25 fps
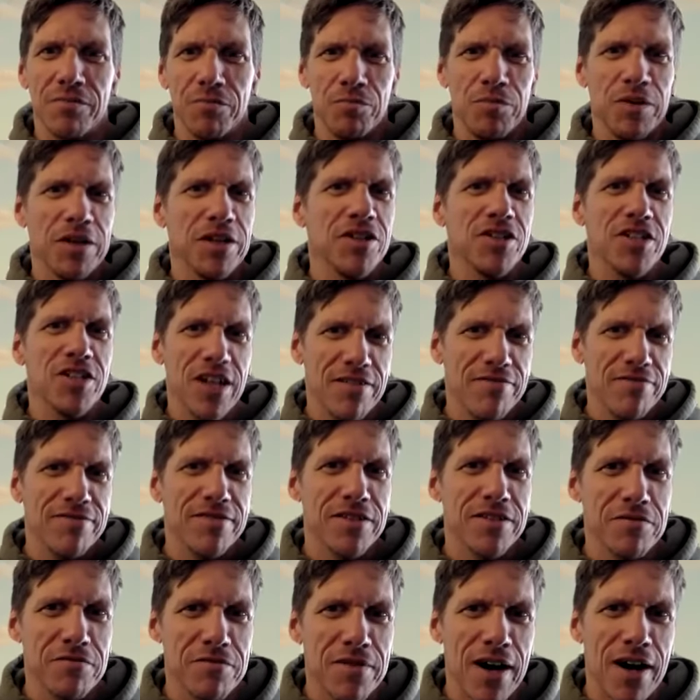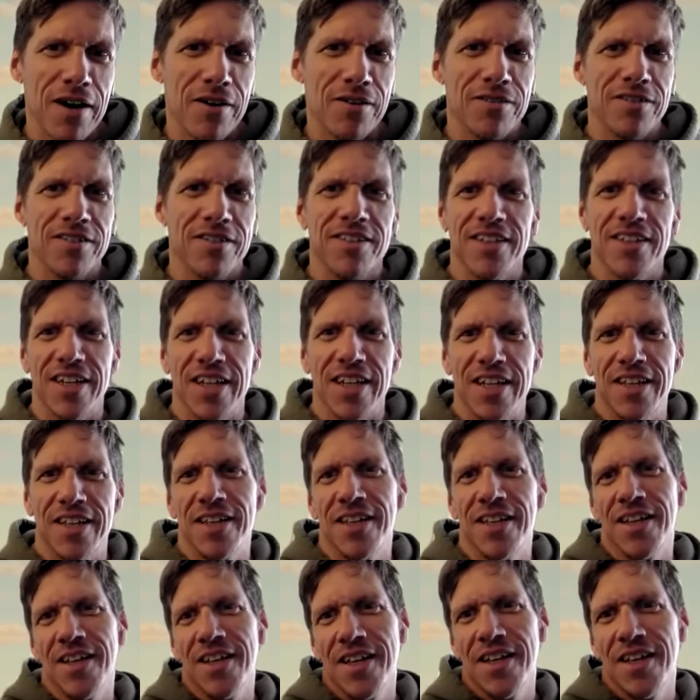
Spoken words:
being shuffled around in